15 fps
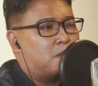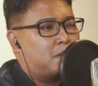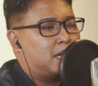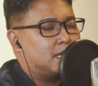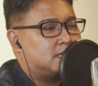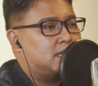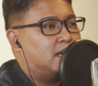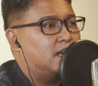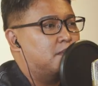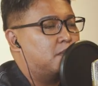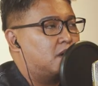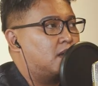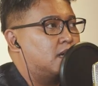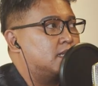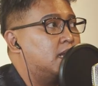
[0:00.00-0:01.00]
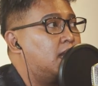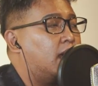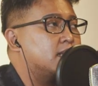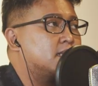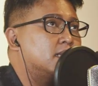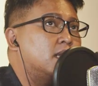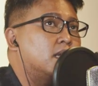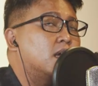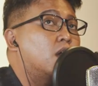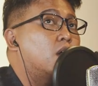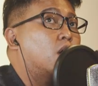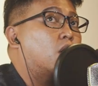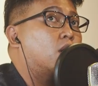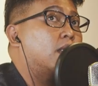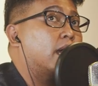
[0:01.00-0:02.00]
see what people are saying about us. And then I see
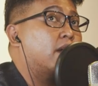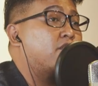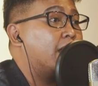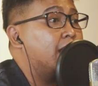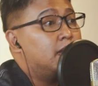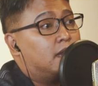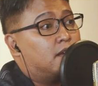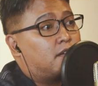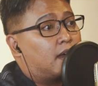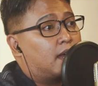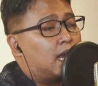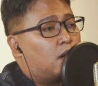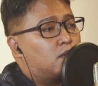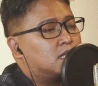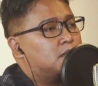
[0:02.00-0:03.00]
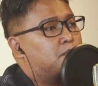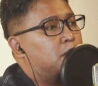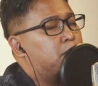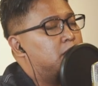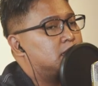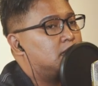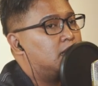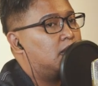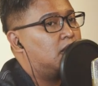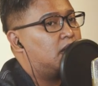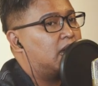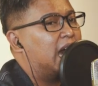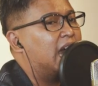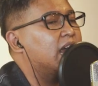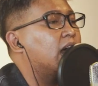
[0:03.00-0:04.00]
on like Reddit, right? I'll see people saying
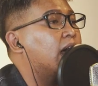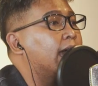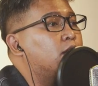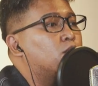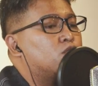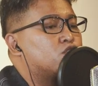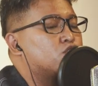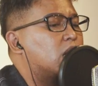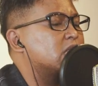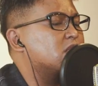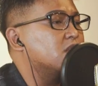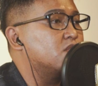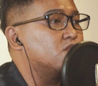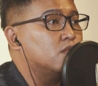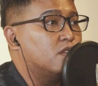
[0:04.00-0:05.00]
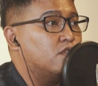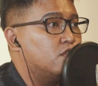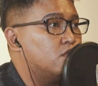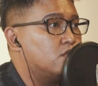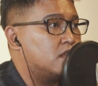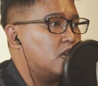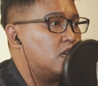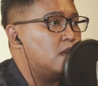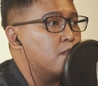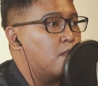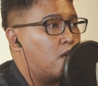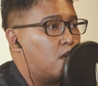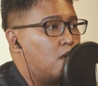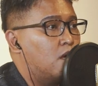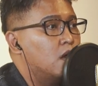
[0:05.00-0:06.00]
like, I I don't trust his reviews
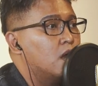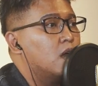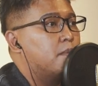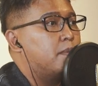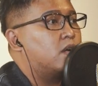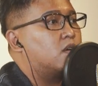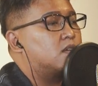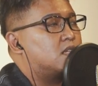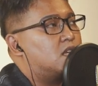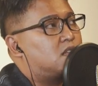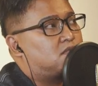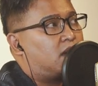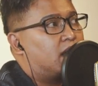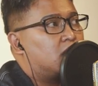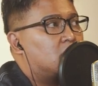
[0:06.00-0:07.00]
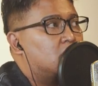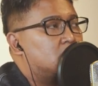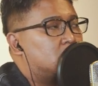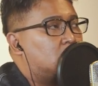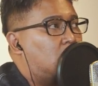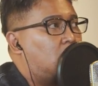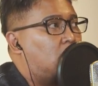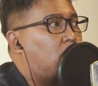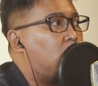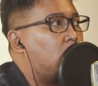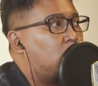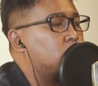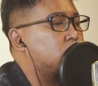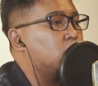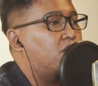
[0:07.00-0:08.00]
anymore because his writers are
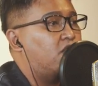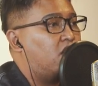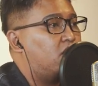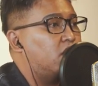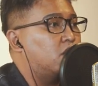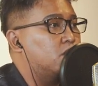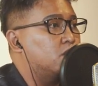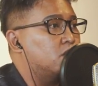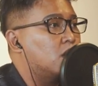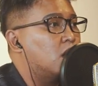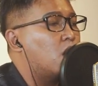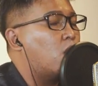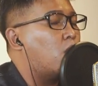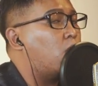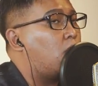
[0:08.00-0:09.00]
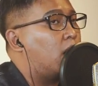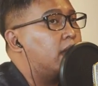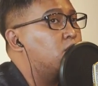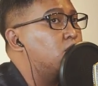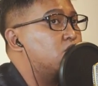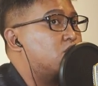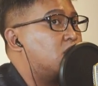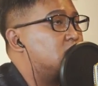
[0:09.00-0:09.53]
all also very good. Oh, I don't